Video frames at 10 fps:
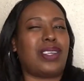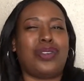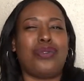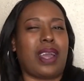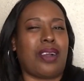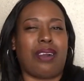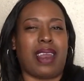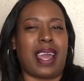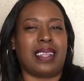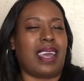to do that girl
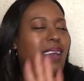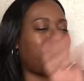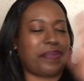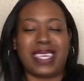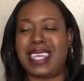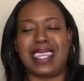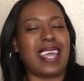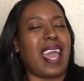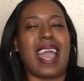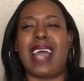like that to this day,